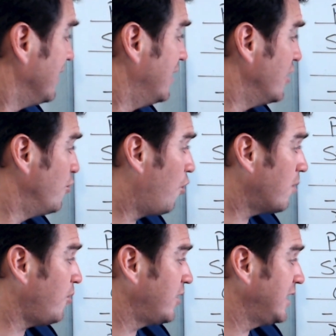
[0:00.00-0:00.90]
The
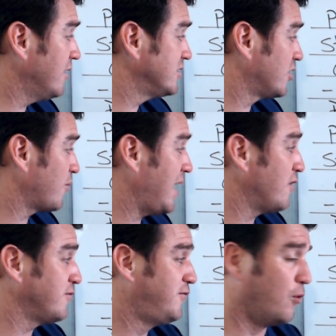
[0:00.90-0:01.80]
normal here is
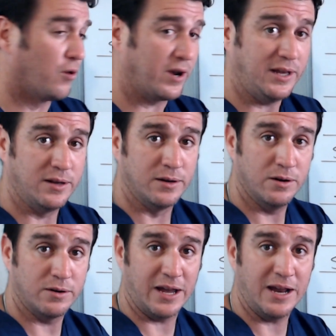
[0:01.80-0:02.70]
around 40,
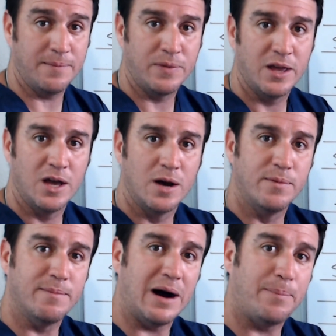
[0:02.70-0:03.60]
okay?
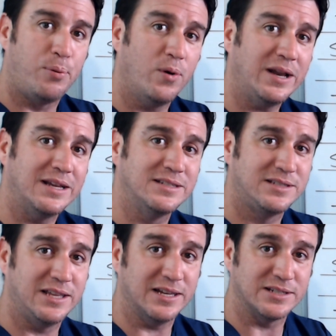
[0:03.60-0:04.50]
But my point
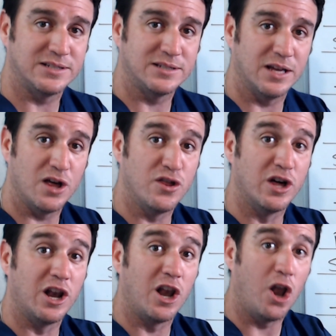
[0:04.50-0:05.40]
is this, the
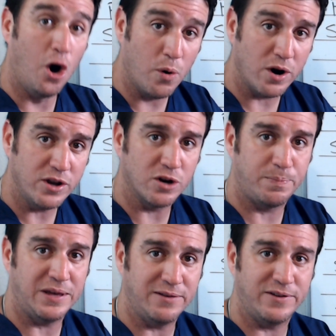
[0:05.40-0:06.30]
lower
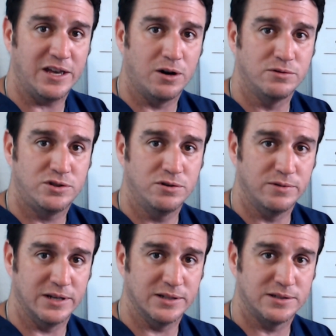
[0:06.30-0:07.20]
your
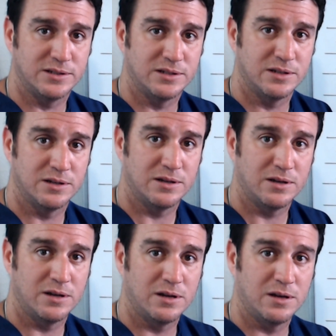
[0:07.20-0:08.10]
PVO2 is,
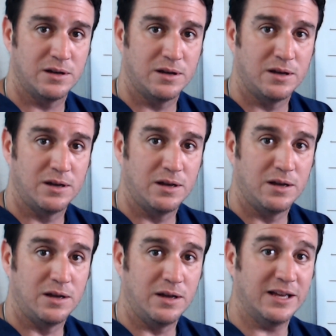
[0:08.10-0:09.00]

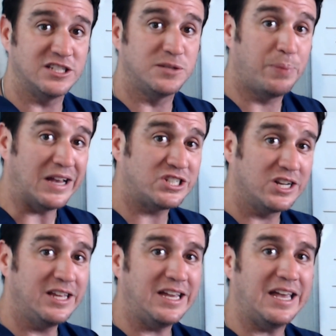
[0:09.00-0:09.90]

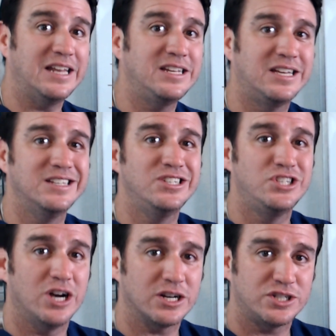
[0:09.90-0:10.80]
especially in
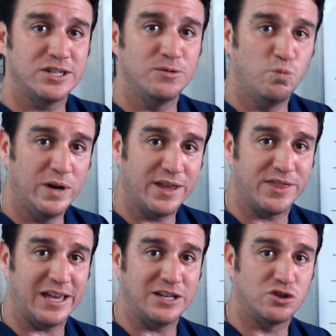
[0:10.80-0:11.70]
conjunction
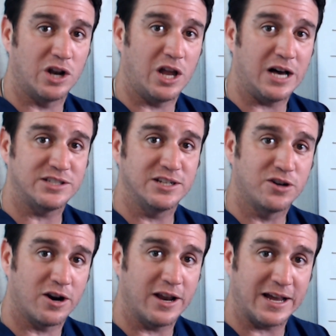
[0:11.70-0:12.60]
with a loss
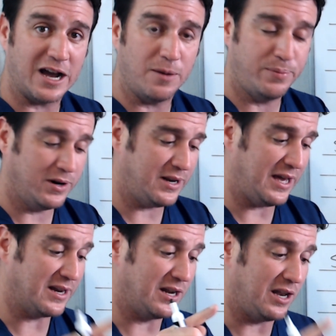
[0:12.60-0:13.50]
in cardiac
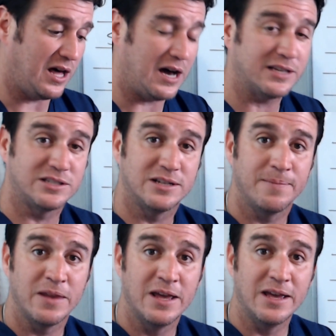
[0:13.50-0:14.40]
output and a loss